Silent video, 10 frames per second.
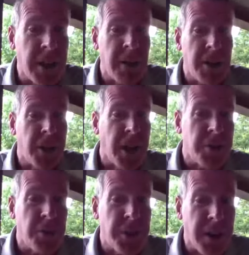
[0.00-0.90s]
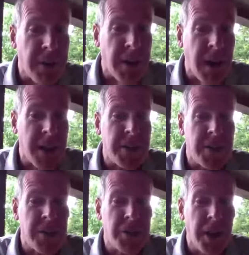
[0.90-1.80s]
educational theory
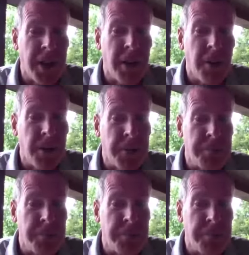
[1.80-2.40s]
classes at John A. Logan,